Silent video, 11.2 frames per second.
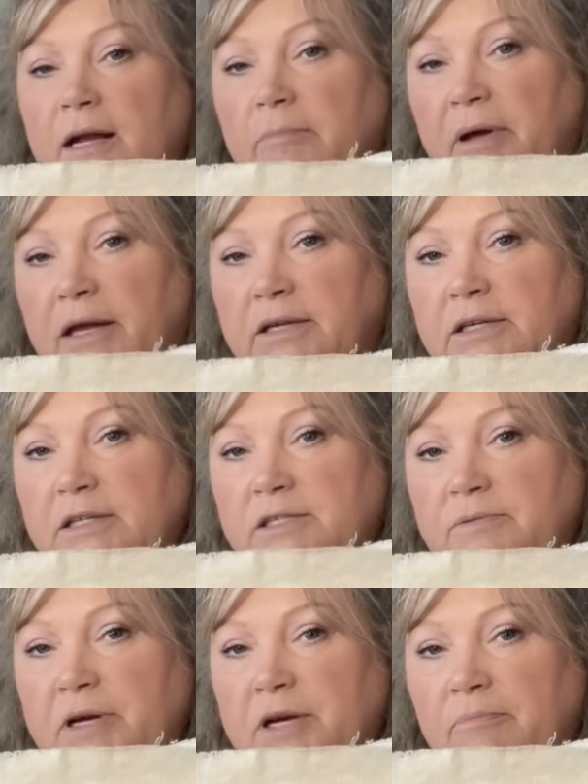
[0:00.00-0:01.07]
of painting this
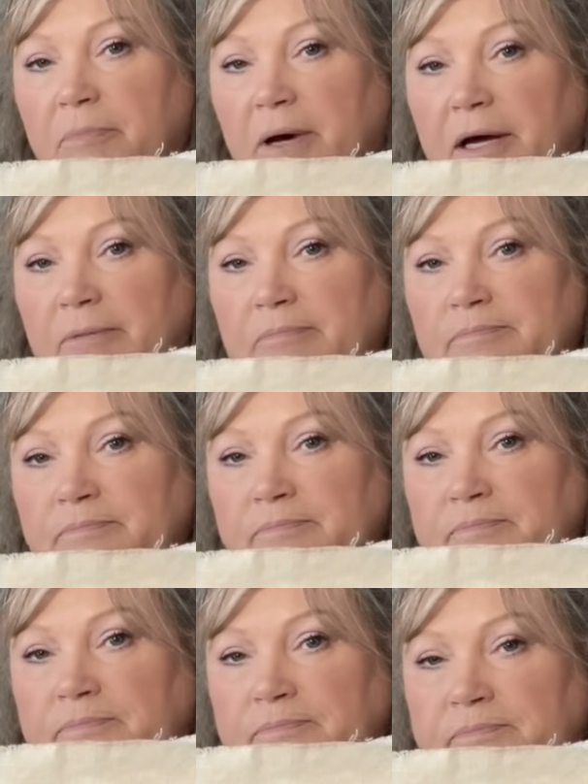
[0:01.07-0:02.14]
week, but
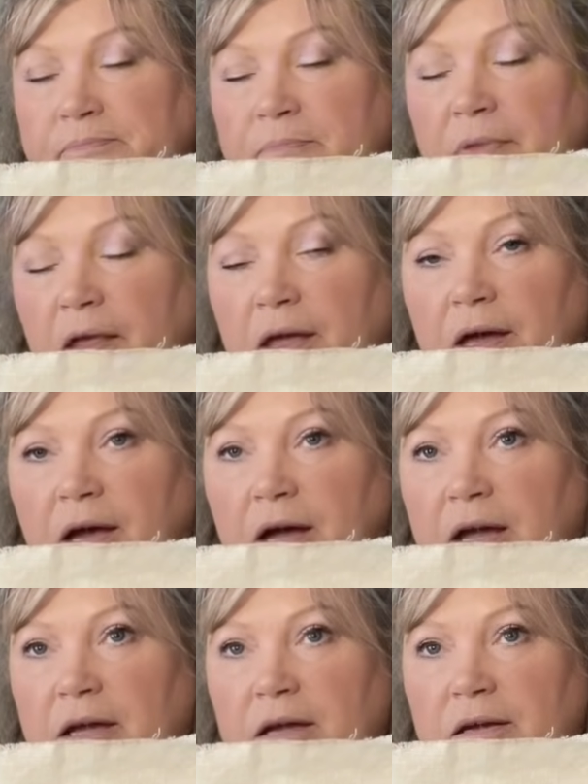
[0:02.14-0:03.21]

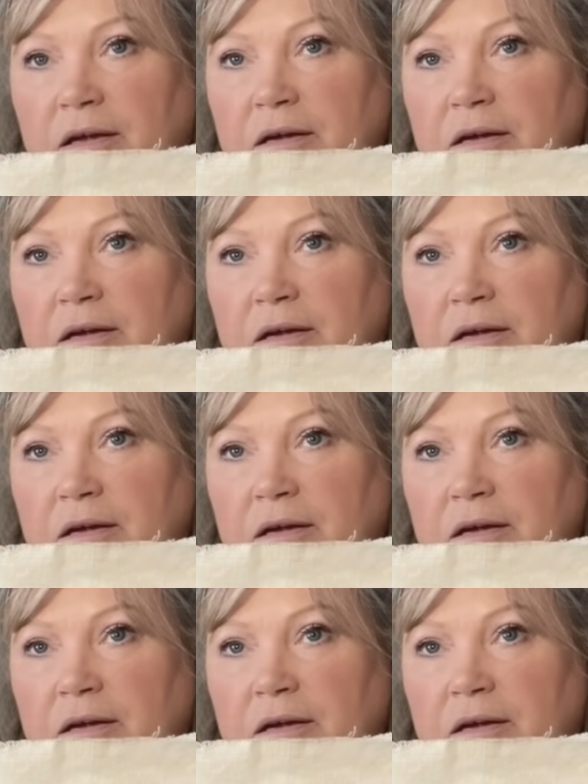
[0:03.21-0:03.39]
I